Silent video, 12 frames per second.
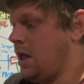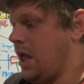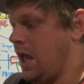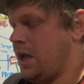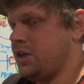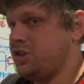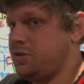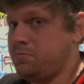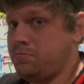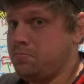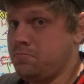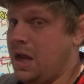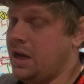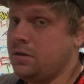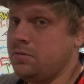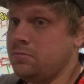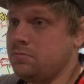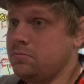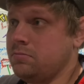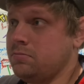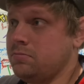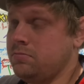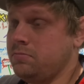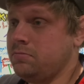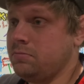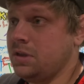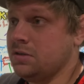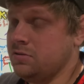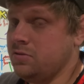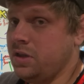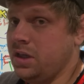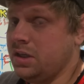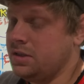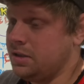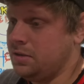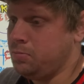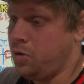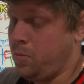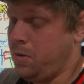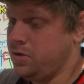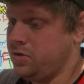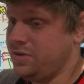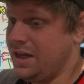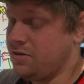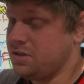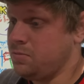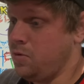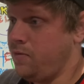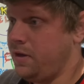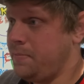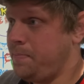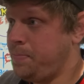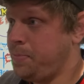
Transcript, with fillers: Ash met Lugia in Pokemon 2000 movie.